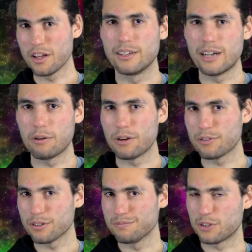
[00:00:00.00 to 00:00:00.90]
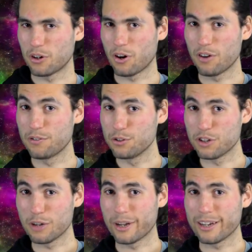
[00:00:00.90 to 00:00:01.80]
However, there are a few
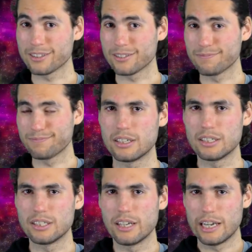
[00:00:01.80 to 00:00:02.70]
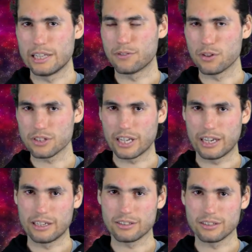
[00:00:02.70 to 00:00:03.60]
drawbacks. In the first
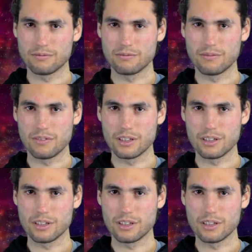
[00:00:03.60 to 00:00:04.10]
case, the